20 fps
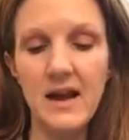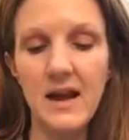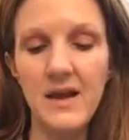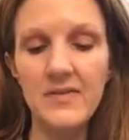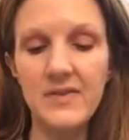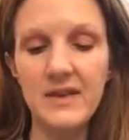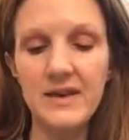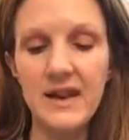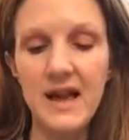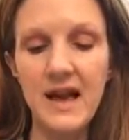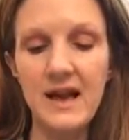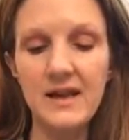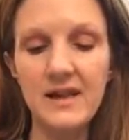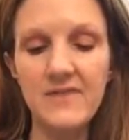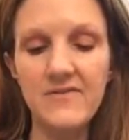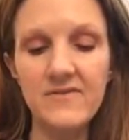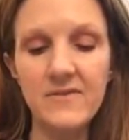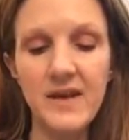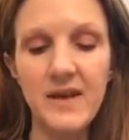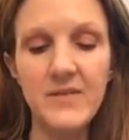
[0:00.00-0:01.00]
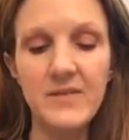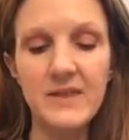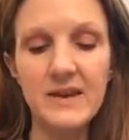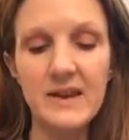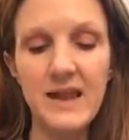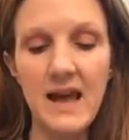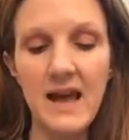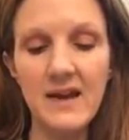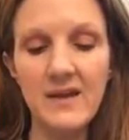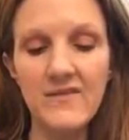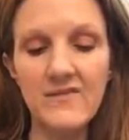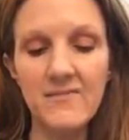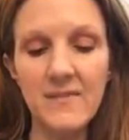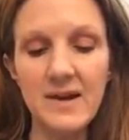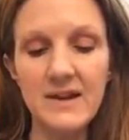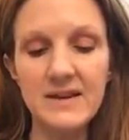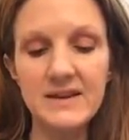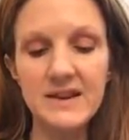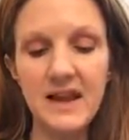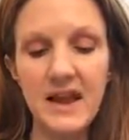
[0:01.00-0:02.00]
And the knack of
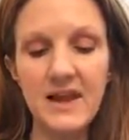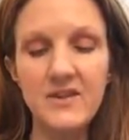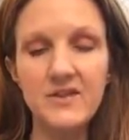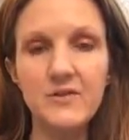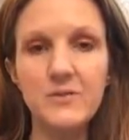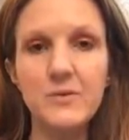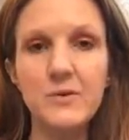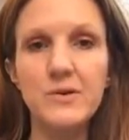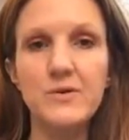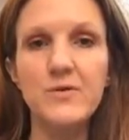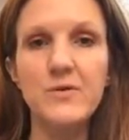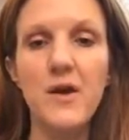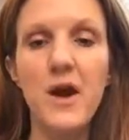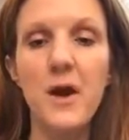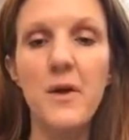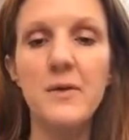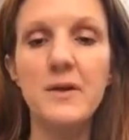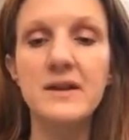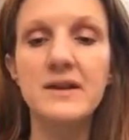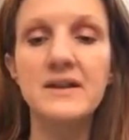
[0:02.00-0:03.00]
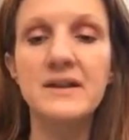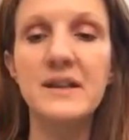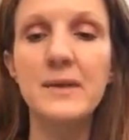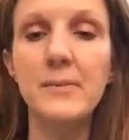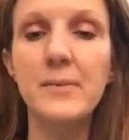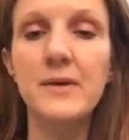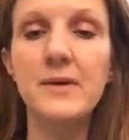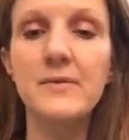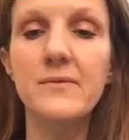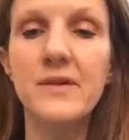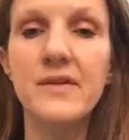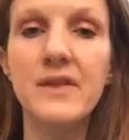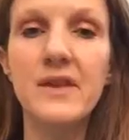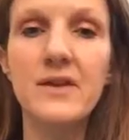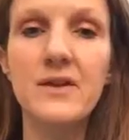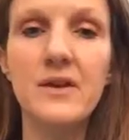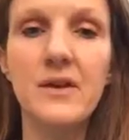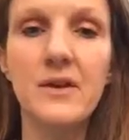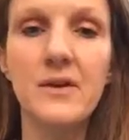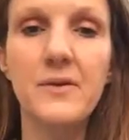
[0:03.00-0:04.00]
meditation will grow and deepen
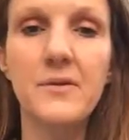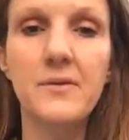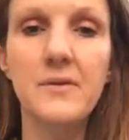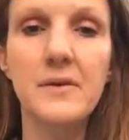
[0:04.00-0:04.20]
within you.